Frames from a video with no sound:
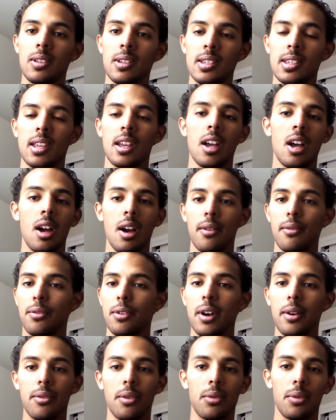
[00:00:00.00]
this
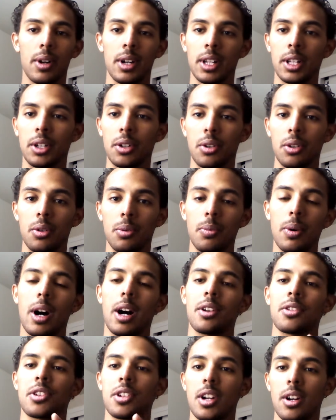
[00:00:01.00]
forever running group.
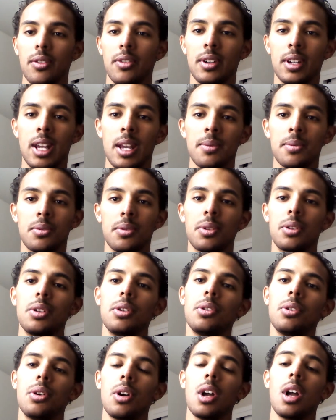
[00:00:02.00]
I'll share the names with
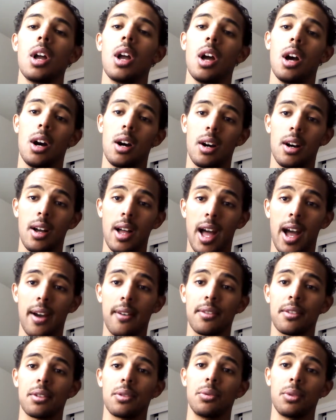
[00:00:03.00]
you
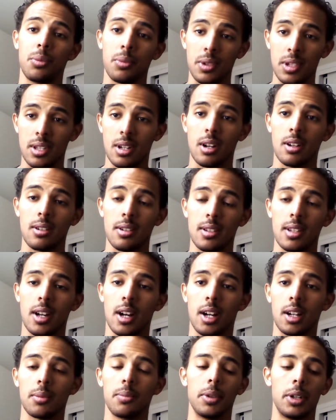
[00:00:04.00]
after when we start to
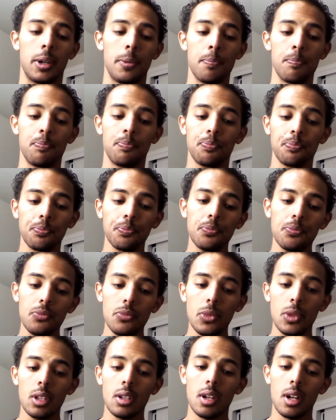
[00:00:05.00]
talk. But
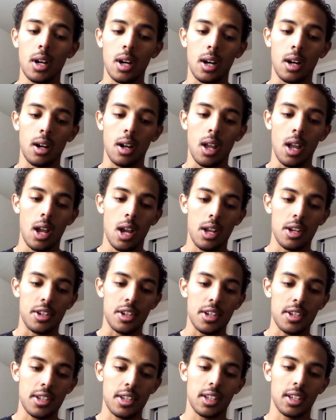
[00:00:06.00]

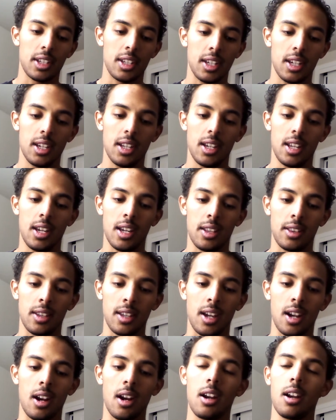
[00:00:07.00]
just get in
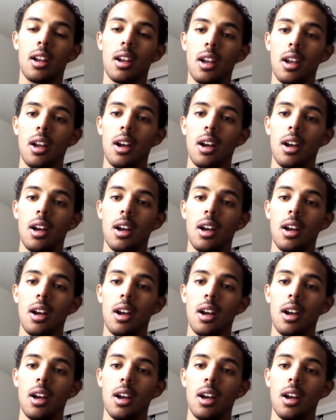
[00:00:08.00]
there.